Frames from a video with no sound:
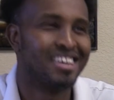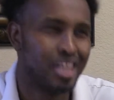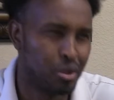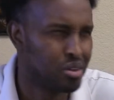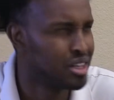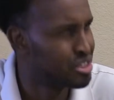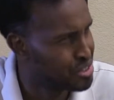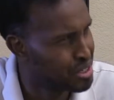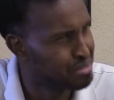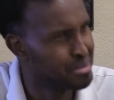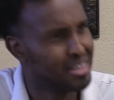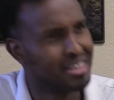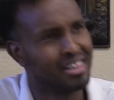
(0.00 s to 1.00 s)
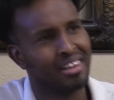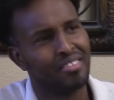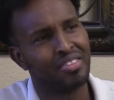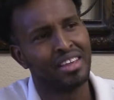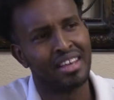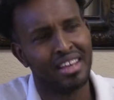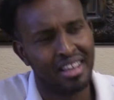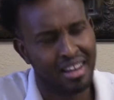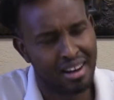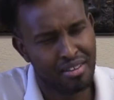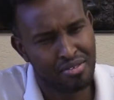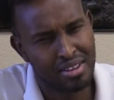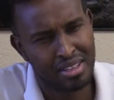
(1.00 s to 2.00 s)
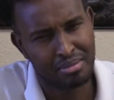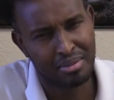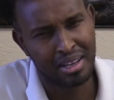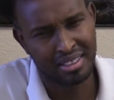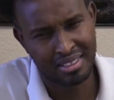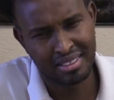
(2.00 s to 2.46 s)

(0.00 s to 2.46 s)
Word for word: the way they treat me. And I feel them like,